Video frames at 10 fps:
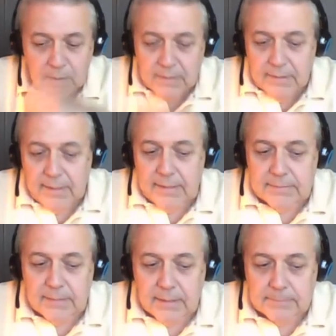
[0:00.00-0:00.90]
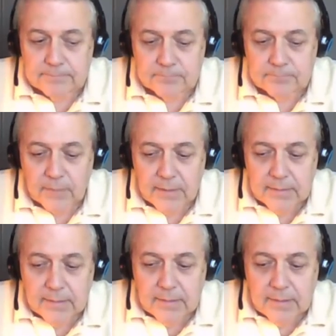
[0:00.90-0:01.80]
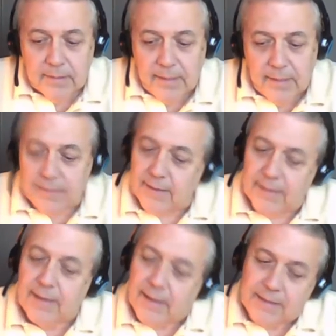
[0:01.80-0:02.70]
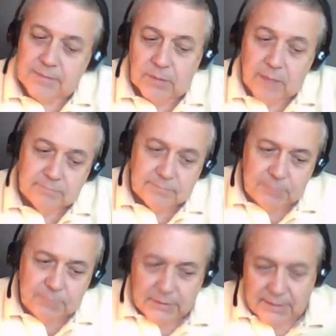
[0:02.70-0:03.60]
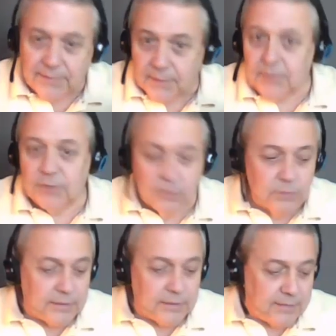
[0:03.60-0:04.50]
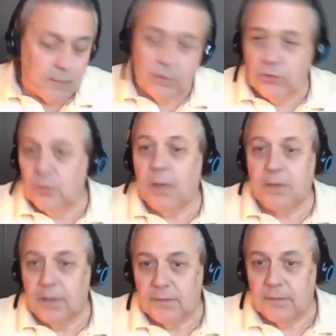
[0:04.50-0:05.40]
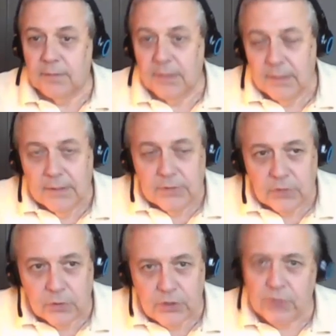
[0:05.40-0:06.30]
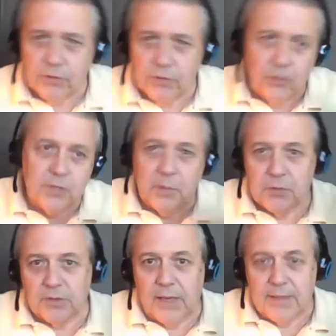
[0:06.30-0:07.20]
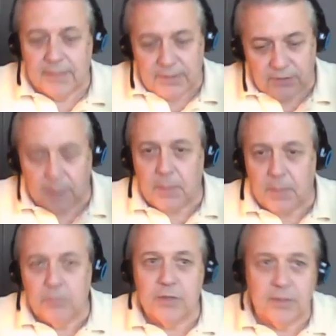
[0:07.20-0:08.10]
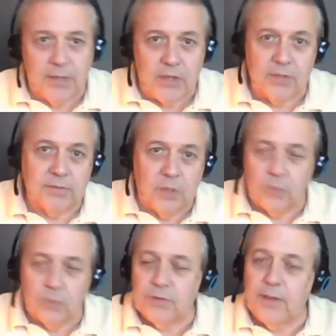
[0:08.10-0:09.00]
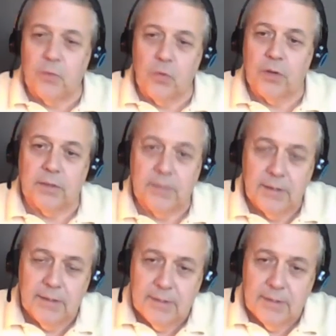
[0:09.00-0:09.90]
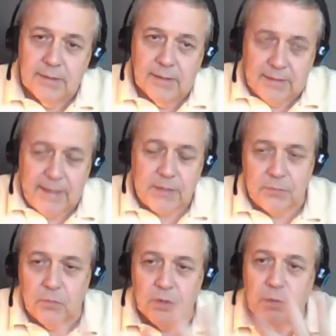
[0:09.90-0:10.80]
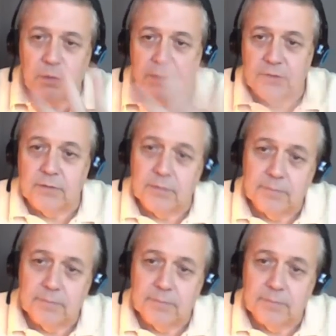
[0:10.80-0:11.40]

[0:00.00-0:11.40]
And I said, well, because I had nothing to lose, I said, I'm going to do my thing. So she introduced me, which was nice, and I stopped my presentation, don't say a word, and I asked 4 questions.